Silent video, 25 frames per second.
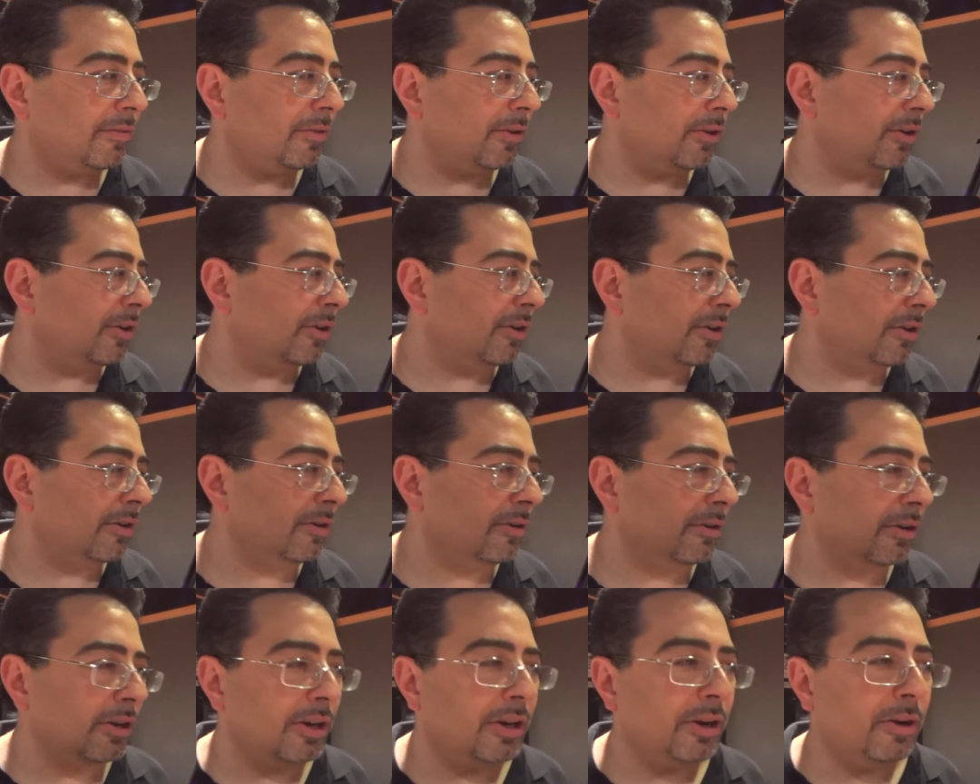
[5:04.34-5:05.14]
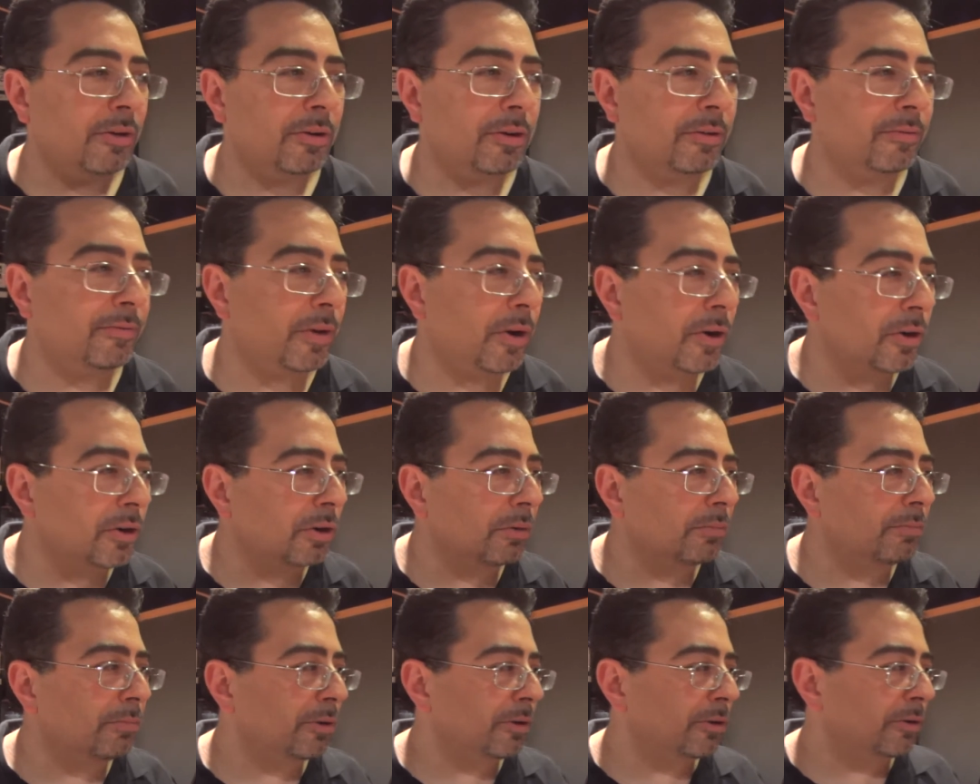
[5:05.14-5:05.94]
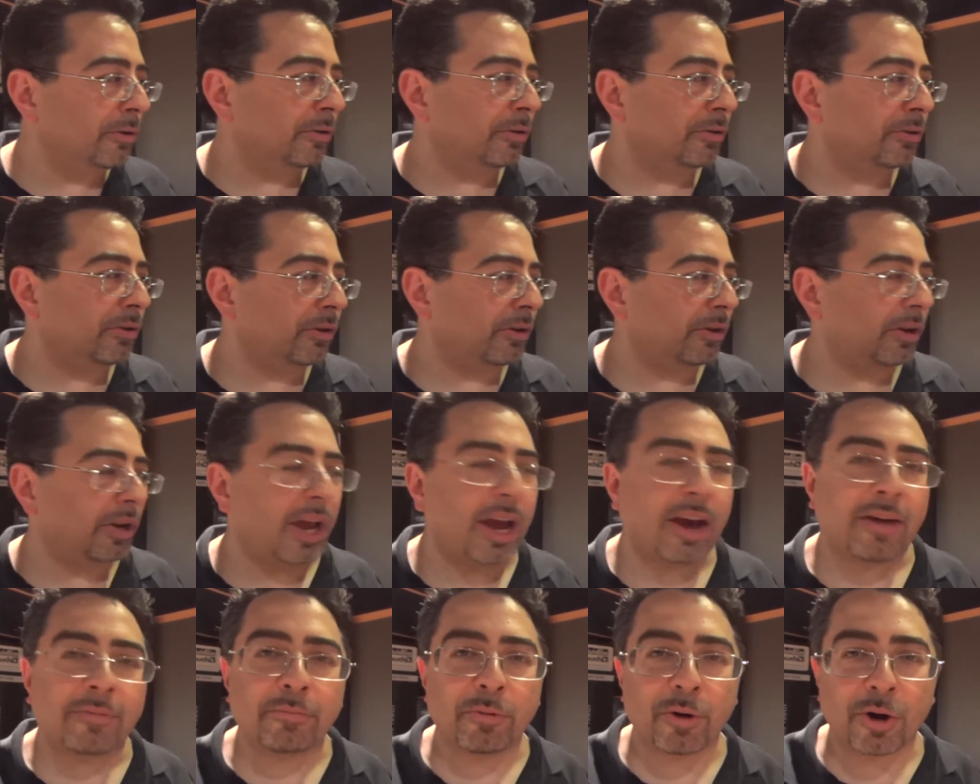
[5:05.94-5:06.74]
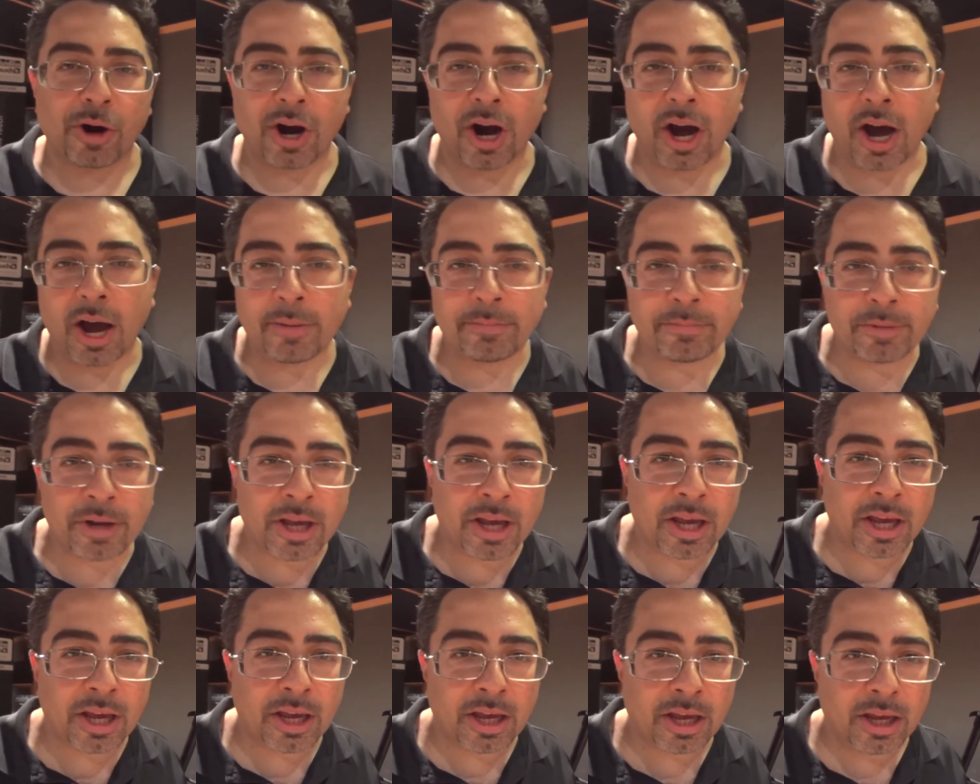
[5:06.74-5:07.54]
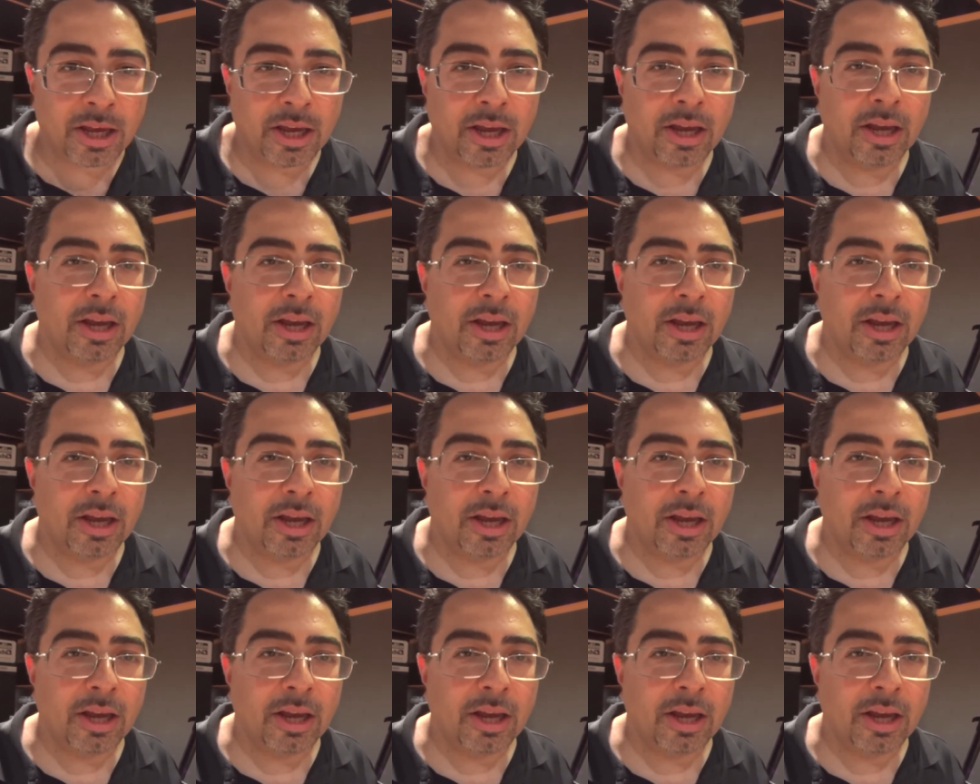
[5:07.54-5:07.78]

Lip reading: you're in a vocal booth, you can have more omni.